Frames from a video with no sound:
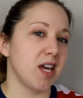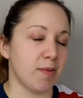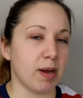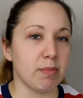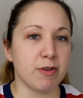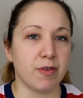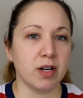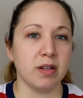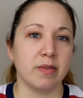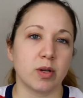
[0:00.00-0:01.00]
it might be
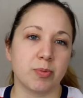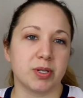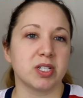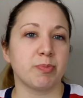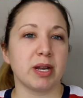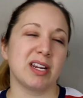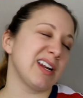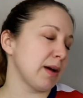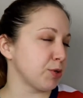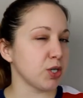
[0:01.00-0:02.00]
fun if you want to participate
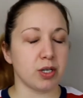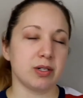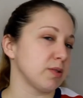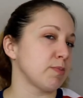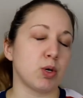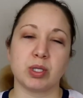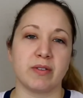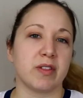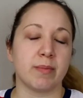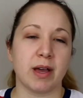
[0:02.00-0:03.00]
in it. I'm sure that most
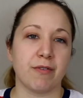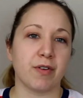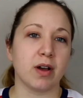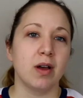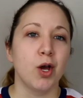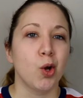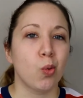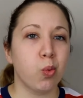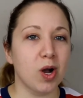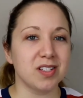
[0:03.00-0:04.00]
of them have a
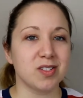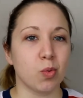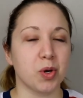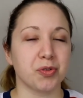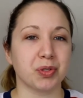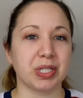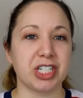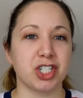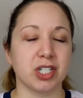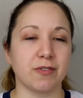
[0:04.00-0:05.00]
one-to-one
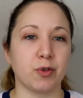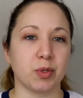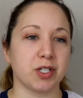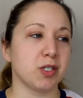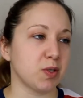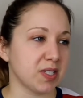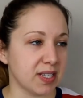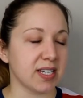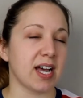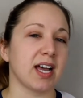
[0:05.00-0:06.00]
relation. If you want to do
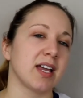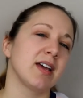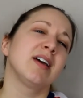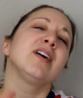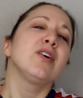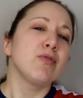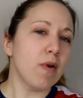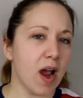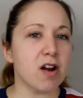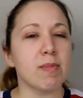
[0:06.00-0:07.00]
Sentai,
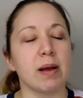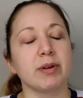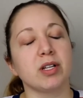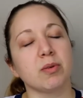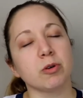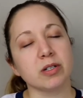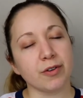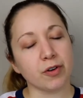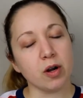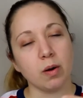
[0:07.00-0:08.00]
Rider might be a little more
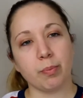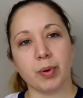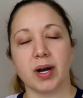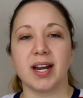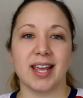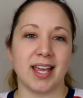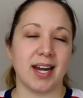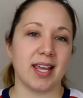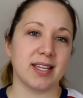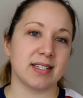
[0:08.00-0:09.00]
difficult, but
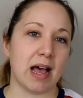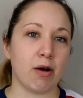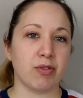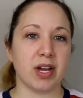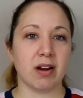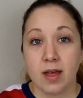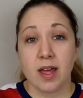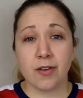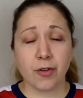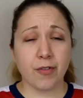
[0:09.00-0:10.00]
it is out there.
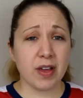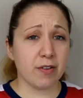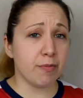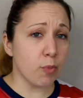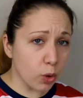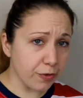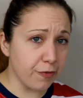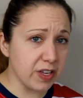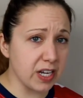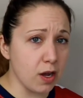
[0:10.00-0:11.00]
And if you're a fan of Morph
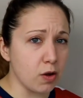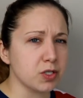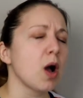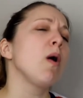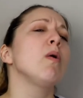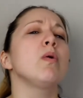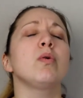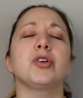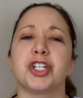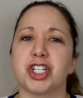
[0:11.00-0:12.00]
videos,
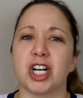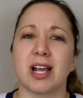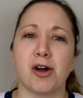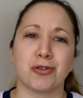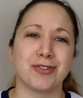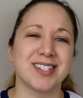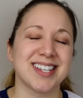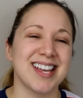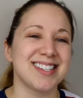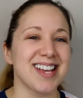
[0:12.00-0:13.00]
oh, you should check out Chris
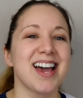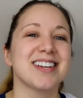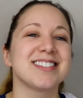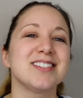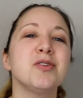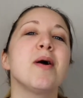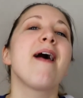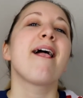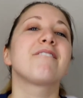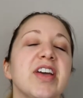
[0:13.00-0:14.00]
Cantata's new
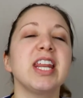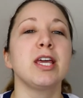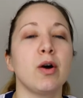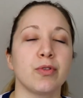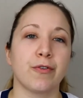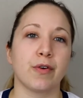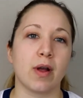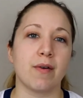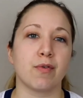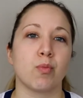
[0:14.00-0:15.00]
video in the
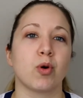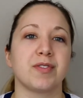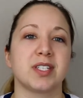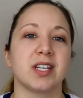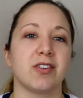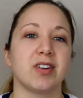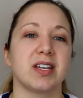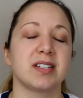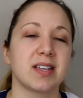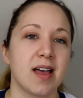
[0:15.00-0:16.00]
Forever Morph
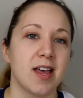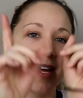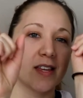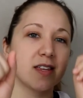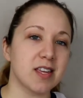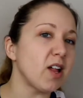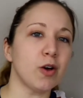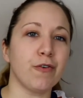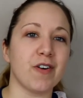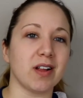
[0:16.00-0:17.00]
series,
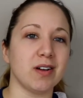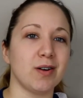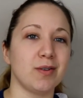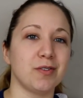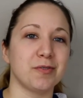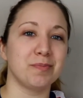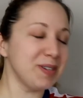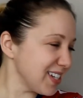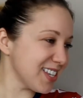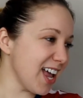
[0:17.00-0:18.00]
Yellow Fellow.
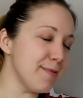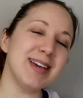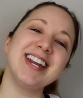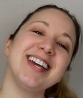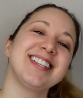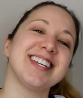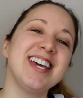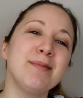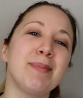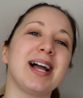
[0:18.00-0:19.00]
Because I am in it,
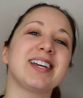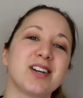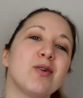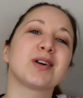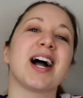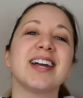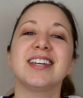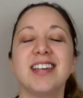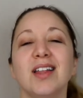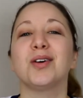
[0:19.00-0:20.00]
in my
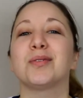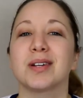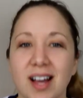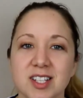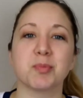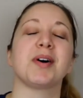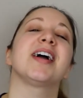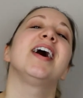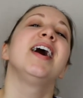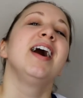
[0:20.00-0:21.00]
Gokai Yellow cosplay,
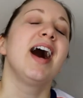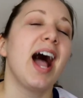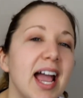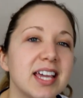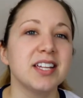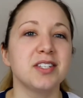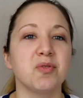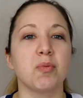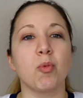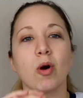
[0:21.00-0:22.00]
I get to
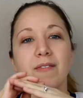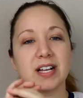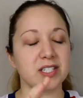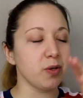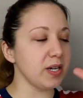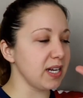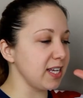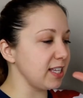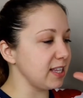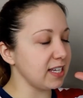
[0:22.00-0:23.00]
do a morph. I do it
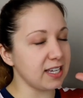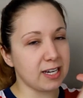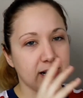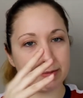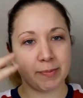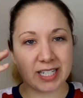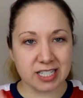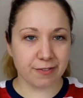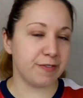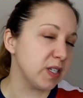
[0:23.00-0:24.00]
in the, I'm in my
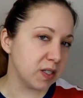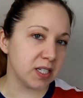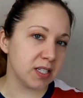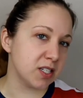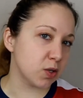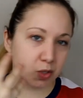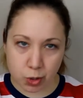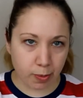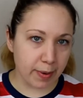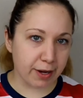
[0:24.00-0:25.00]
civilian, so
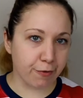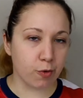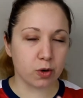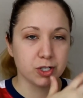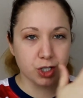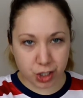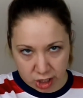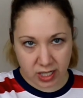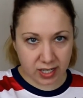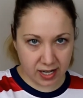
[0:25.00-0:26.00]
Super Mega Force
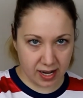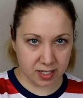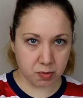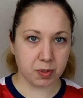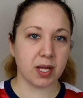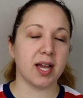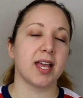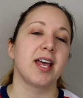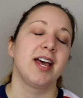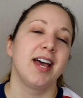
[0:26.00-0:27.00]
Gia
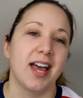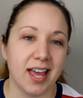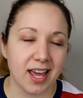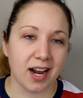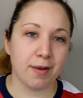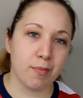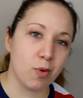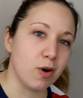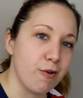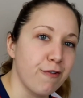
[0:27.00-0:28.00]
cosplay, and I
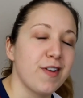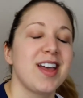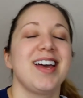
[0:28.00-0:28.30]
morph